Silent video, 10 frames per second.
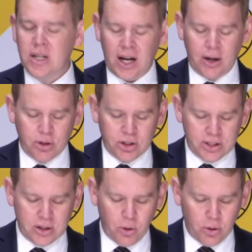which is
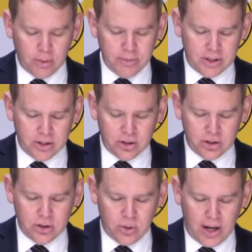a welcome addition
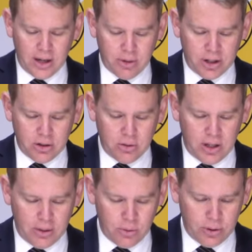to our MIQ
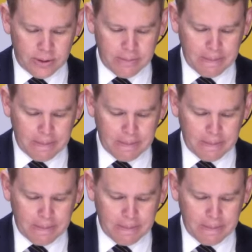network.